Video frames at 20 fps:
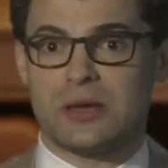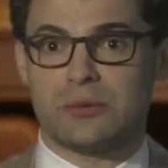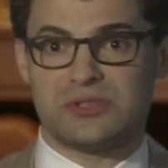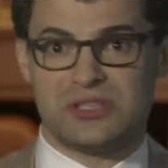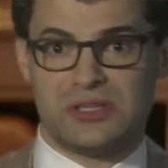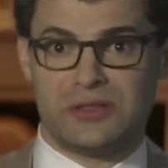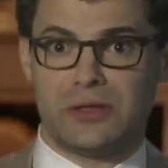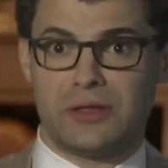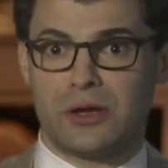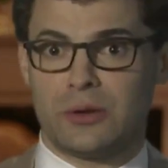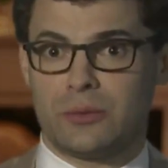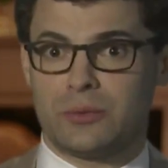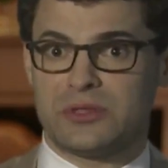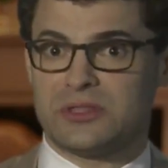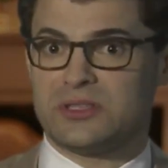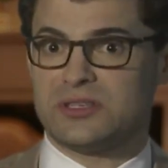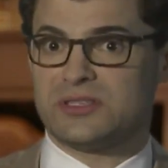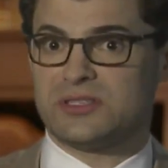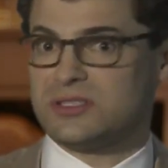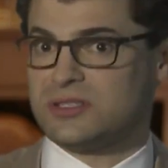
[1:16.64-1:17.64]
I was in there
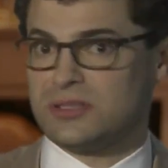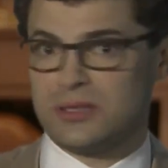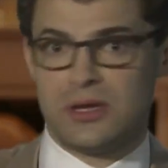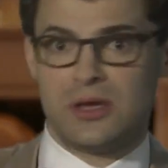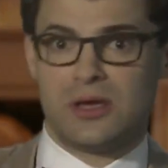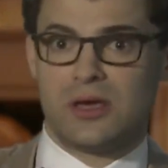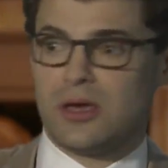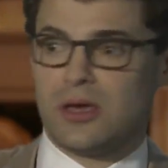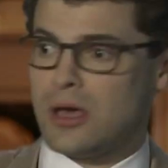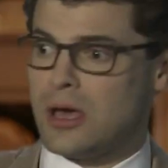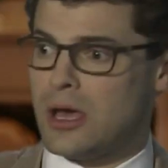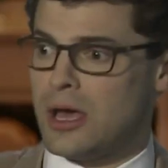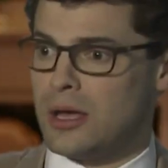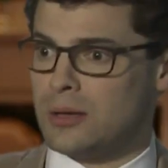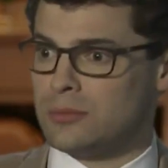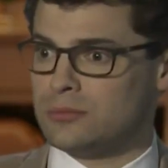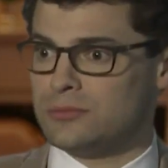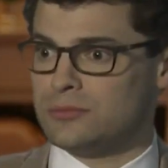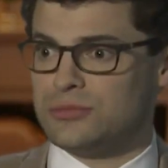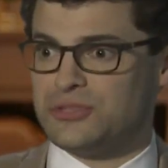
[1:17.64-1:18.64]
with this
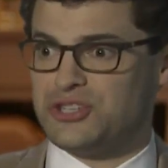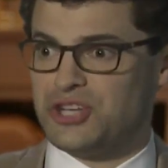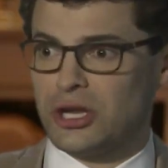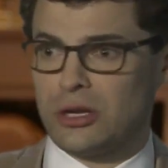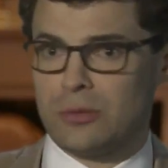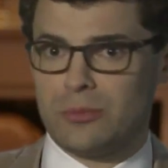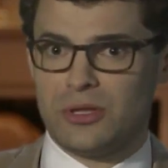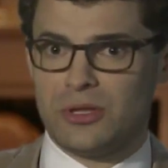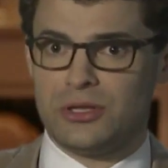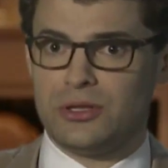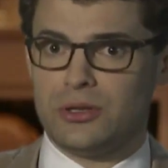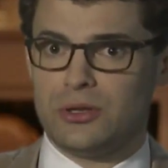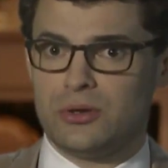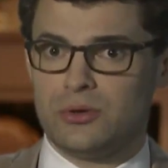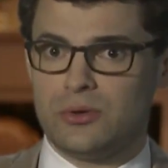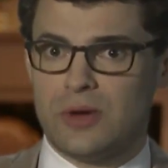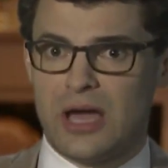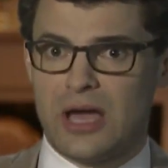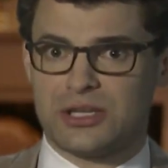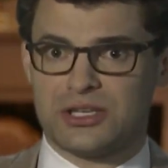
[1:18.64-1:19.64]
gentleman
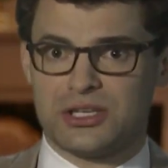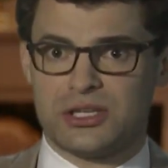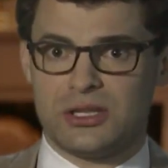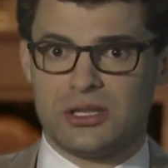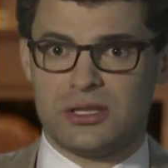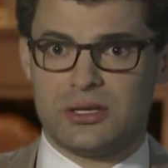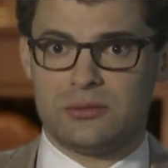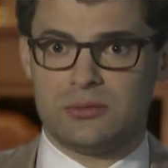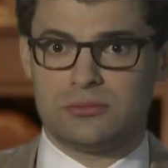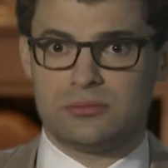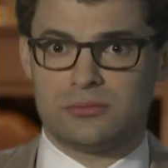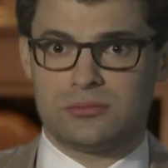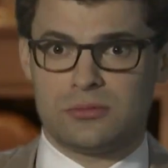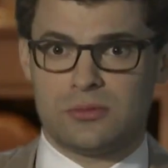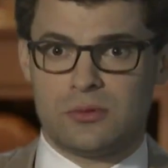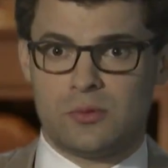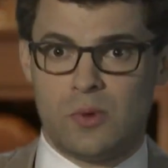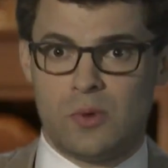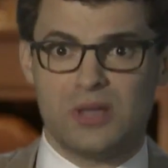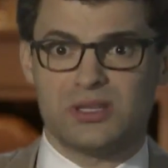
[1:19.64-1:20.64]
who actually
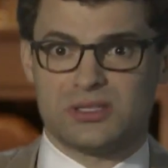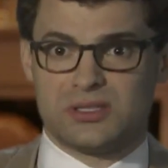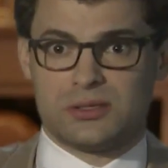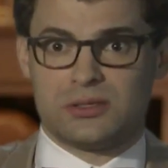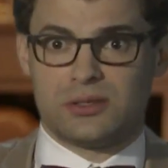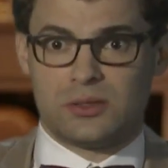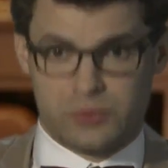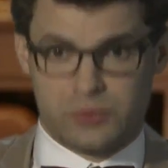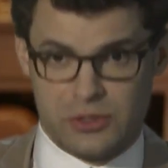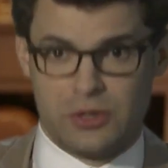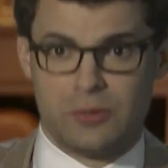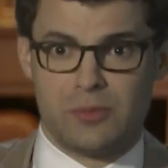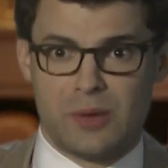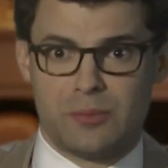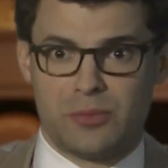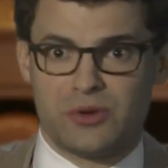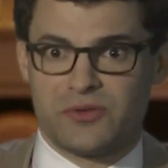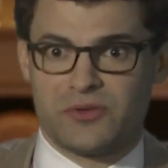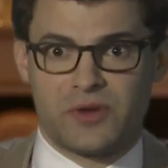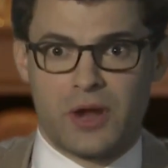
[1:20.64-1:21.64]
was a real
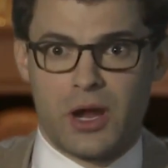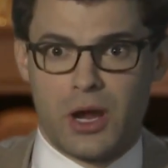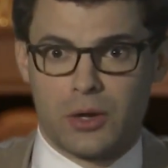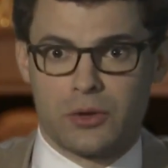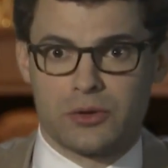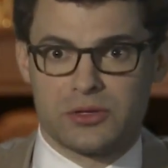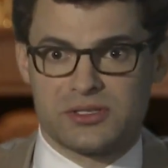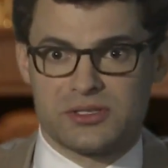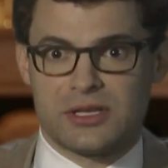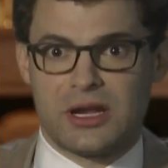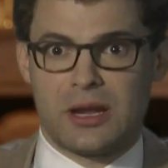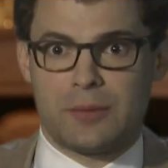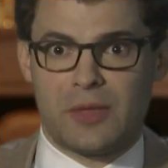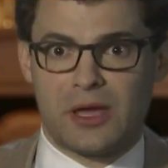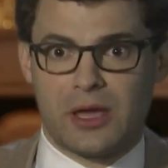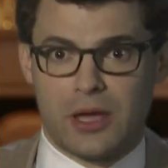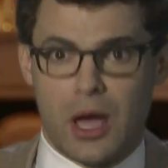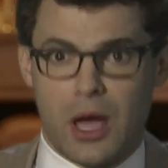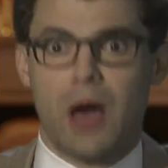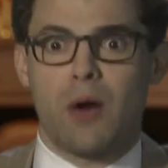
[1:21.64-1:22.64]
member of Congress. And I'm
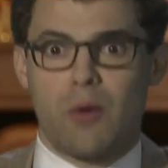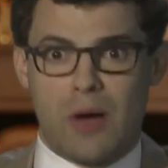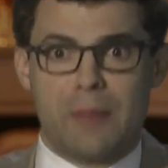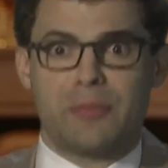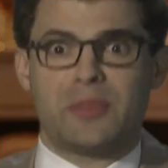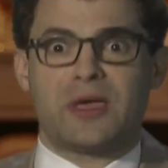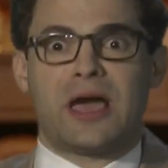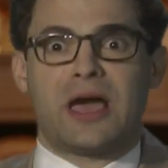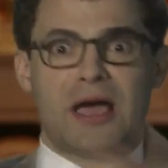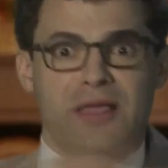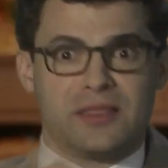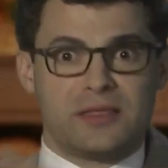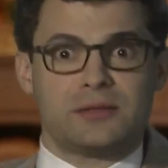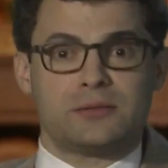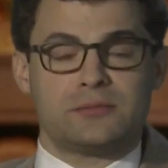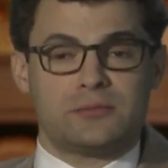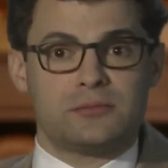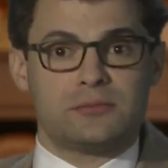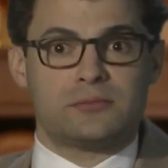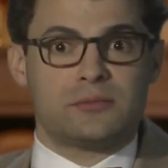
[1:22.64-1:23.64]
like, oh, I'm the guy that
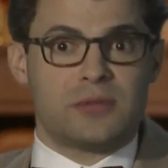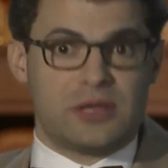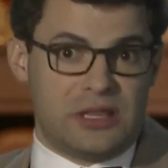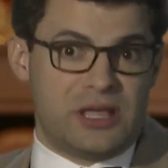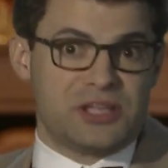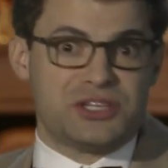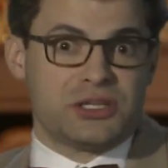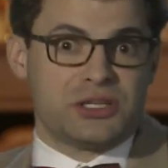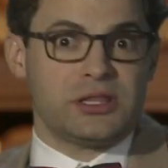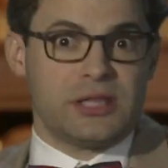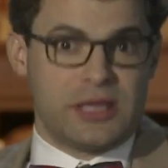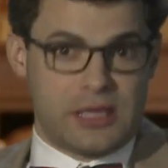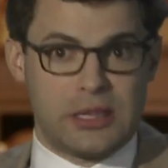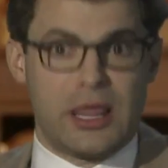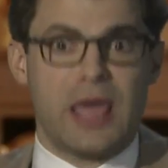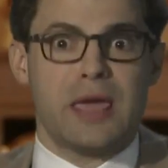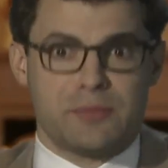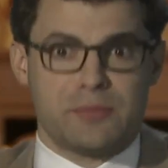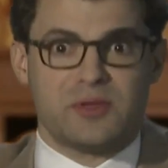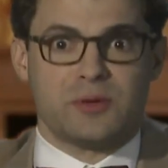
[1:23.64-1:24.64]
allegedly
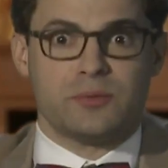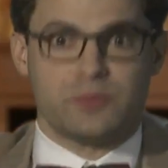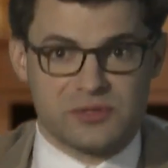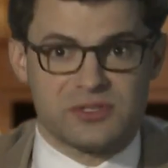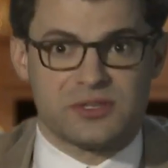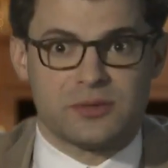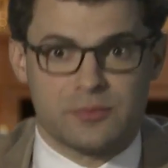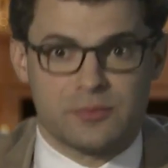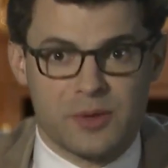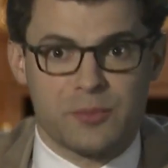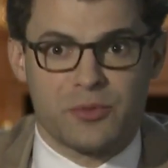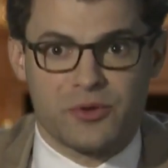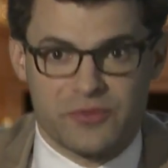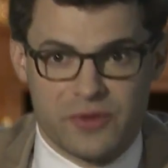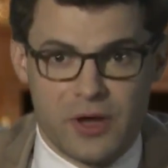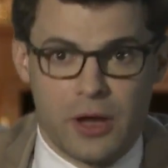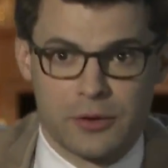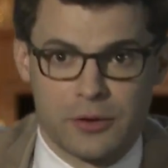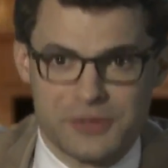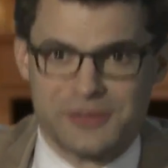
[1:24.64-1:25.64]
claimed he was a member of
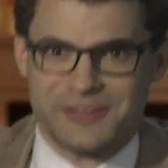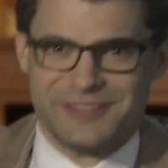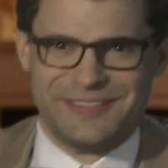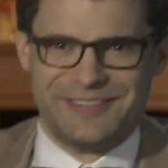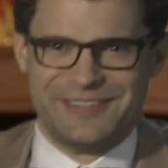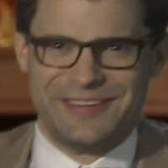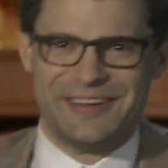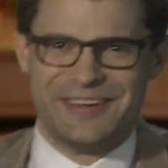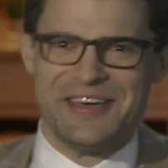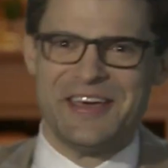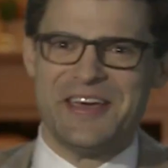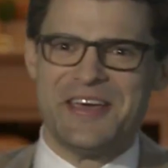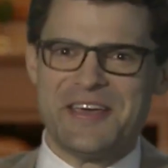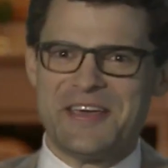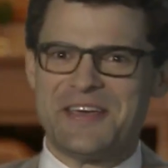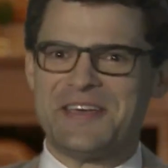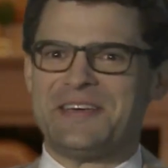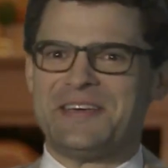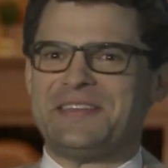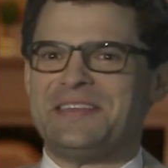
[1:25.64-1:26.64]

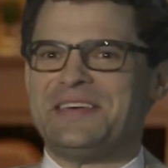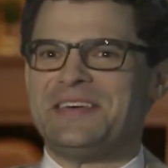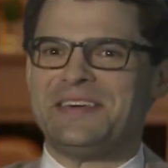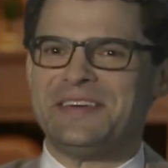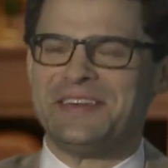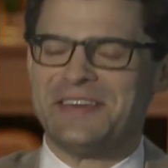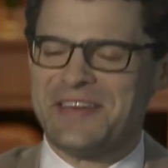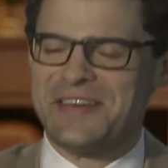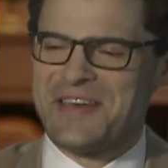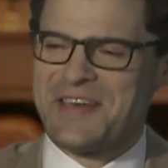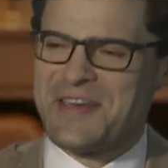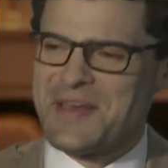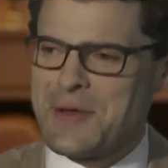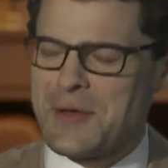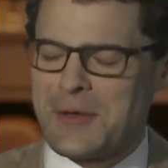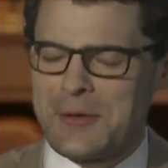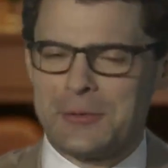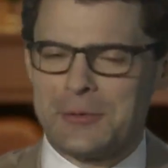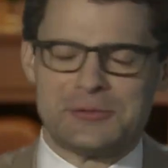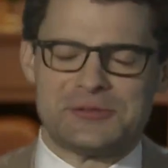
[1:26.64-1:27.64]
Congress.
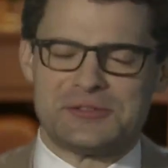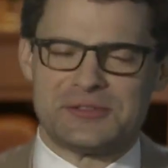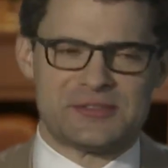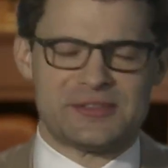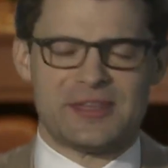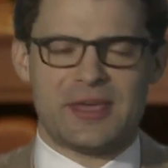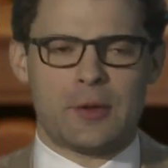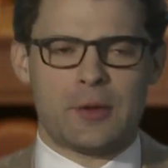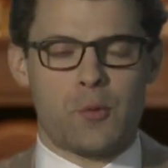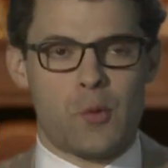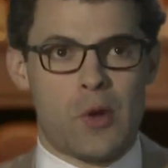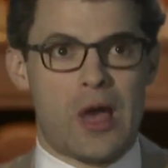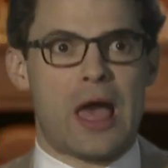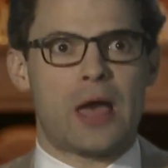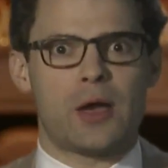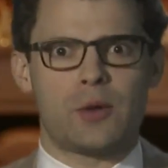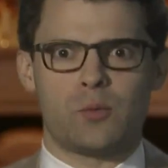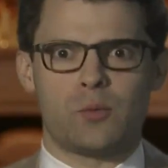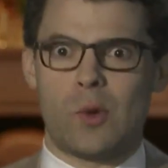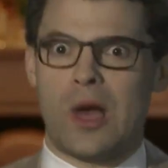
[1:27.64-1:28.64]
It was just like,
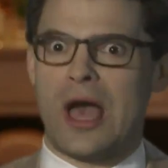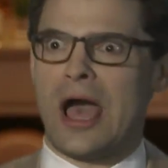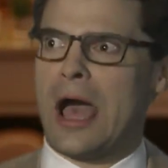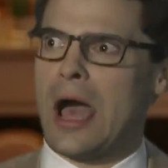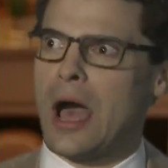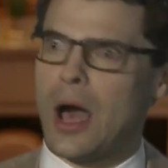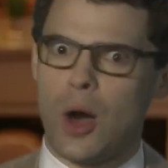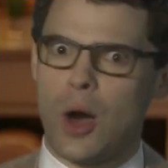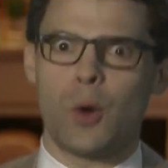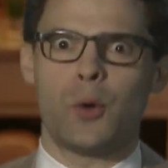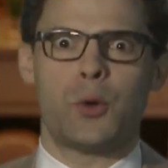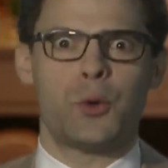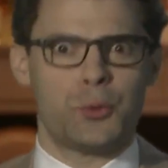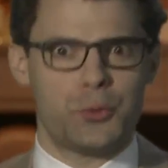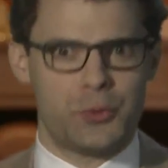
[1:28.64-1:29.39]
wow,